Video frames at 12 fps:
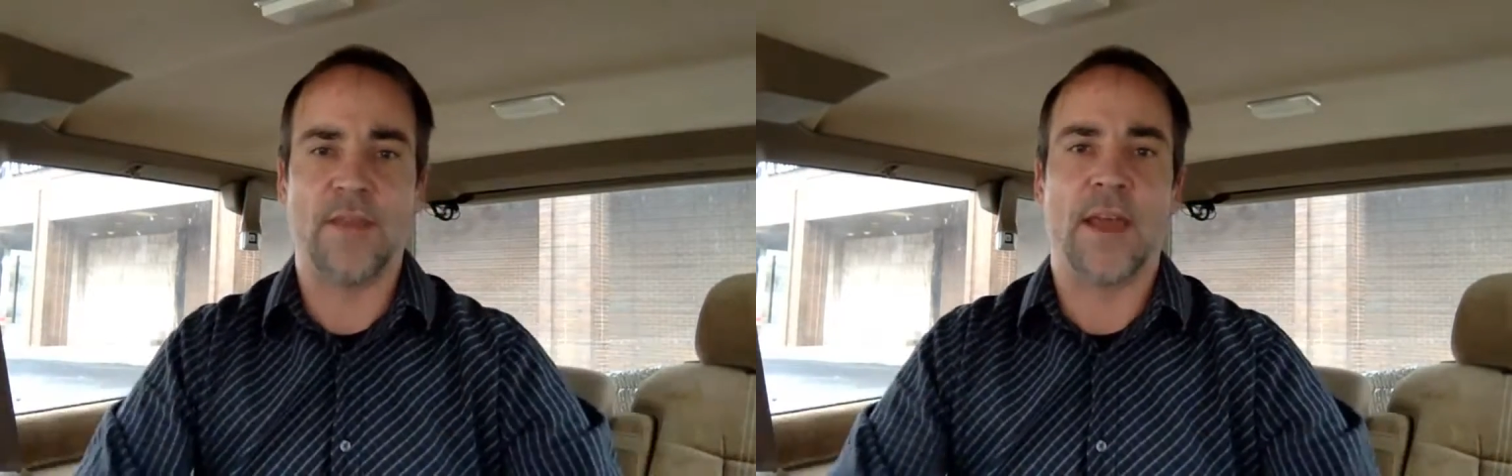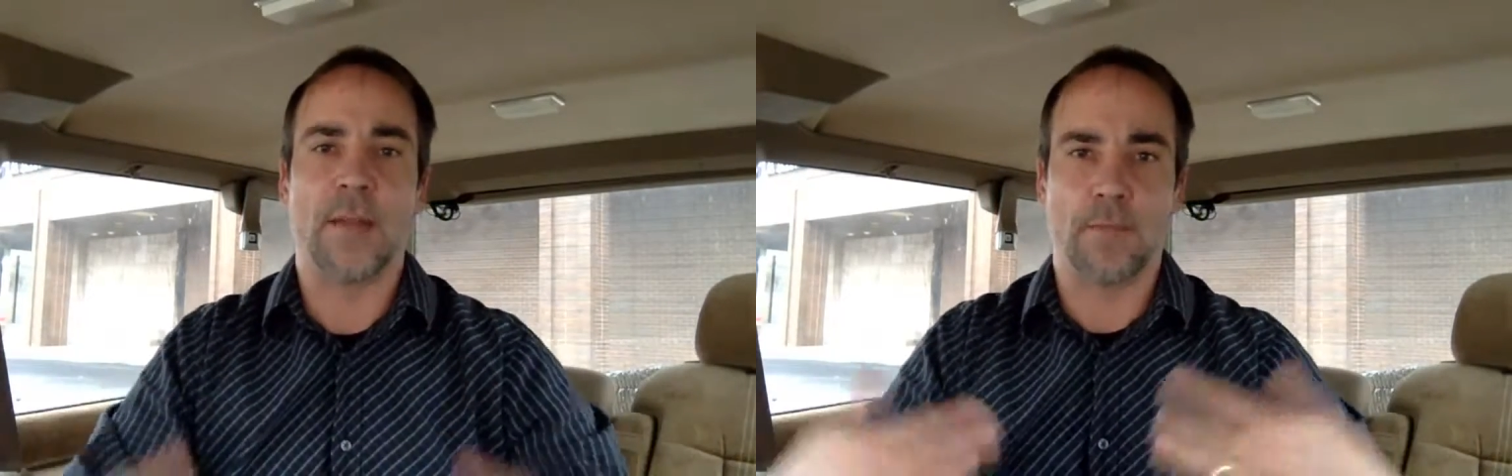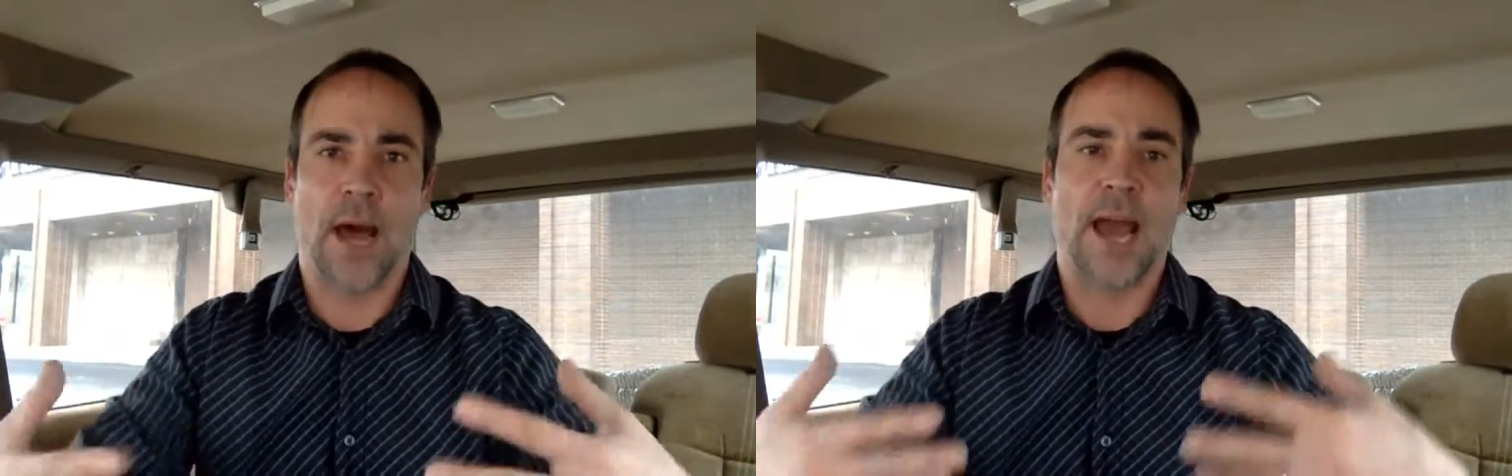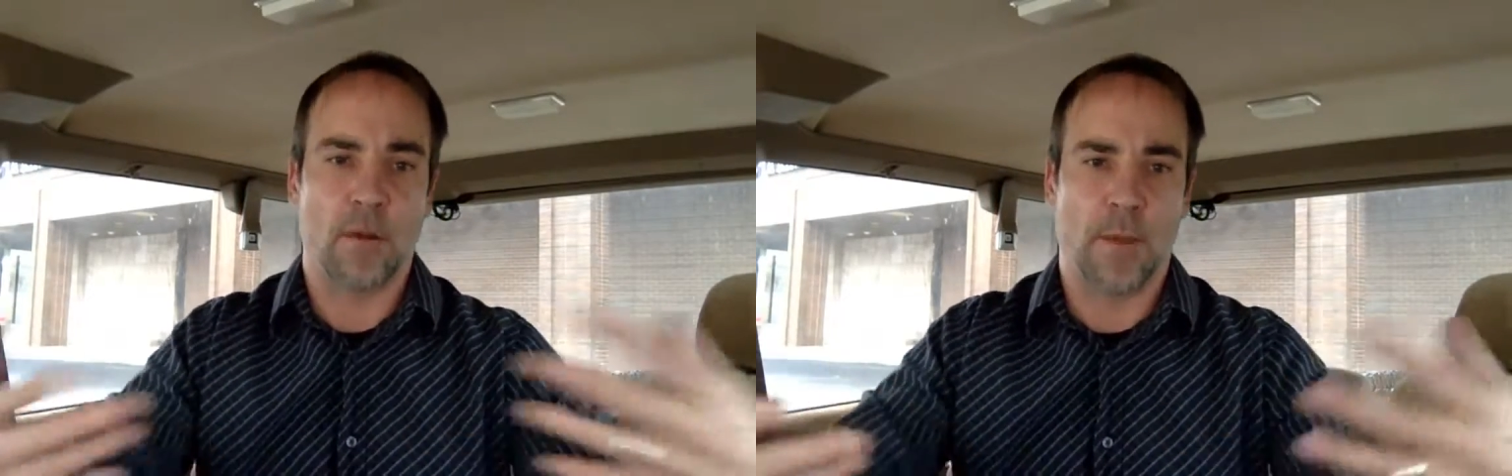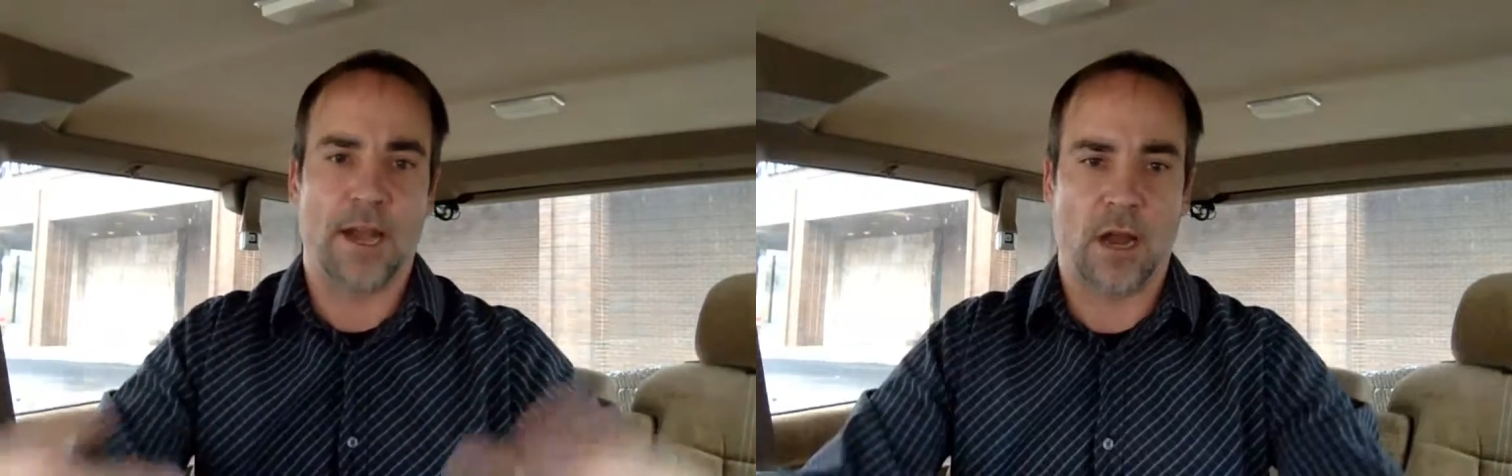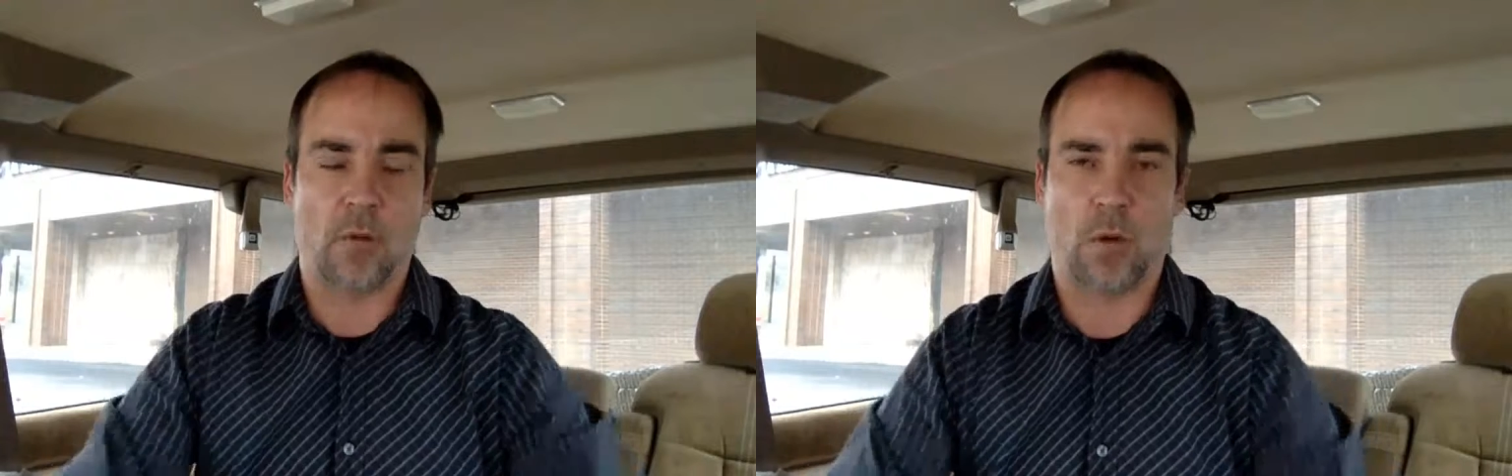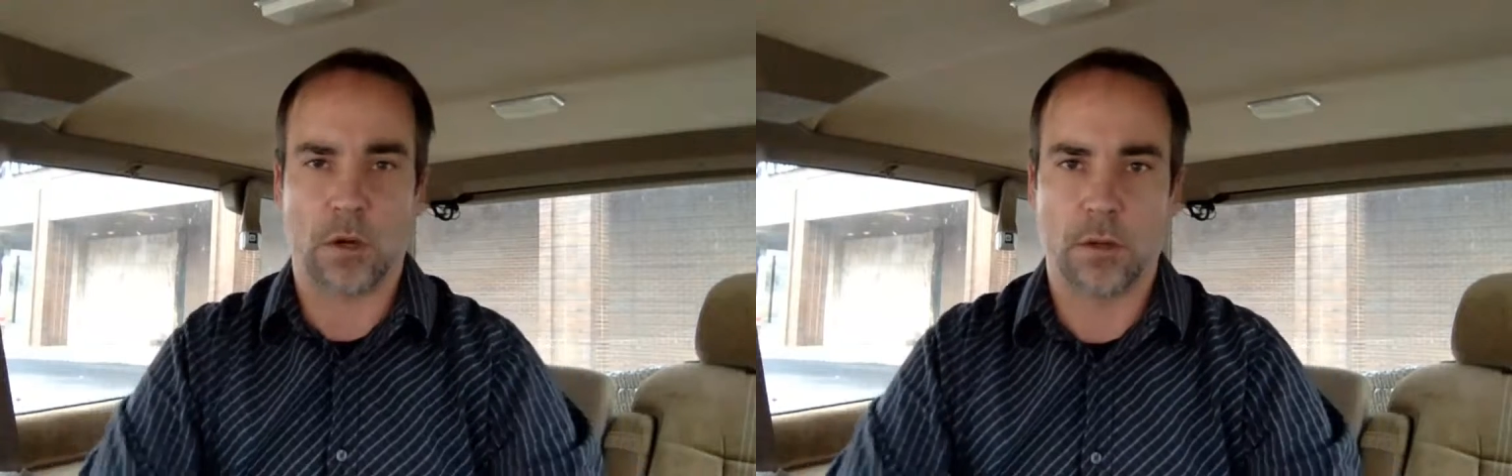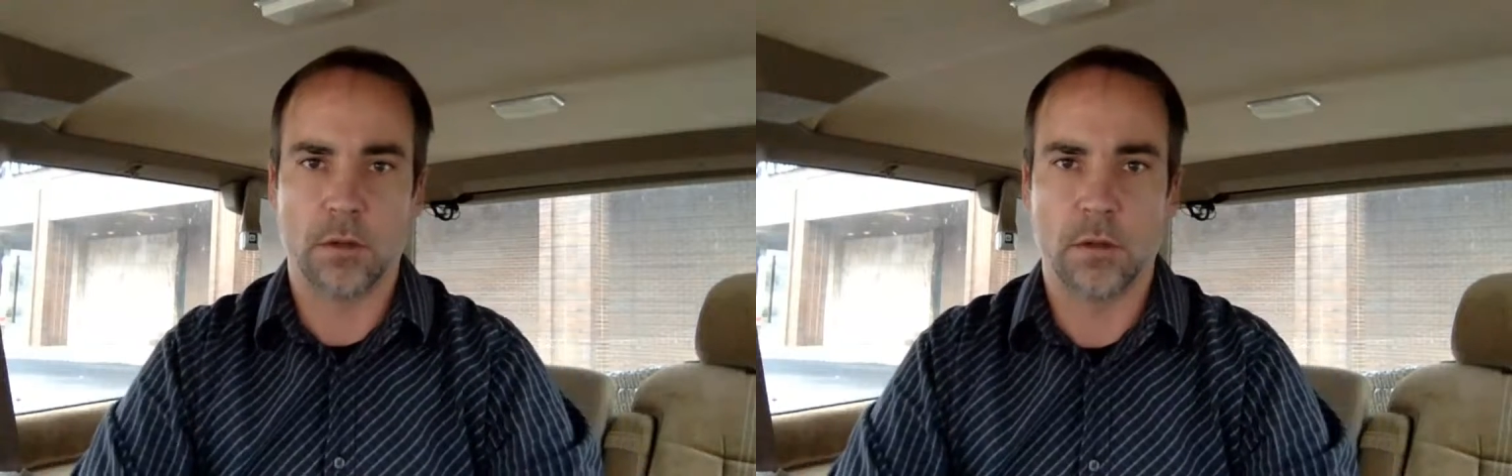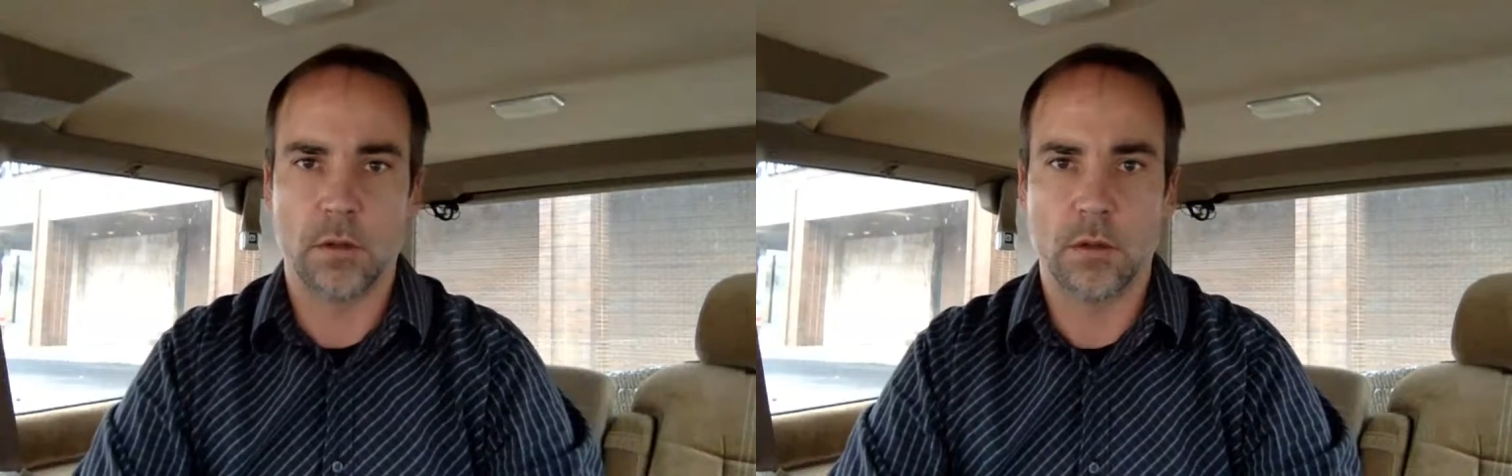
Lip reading: And then it might or might not work.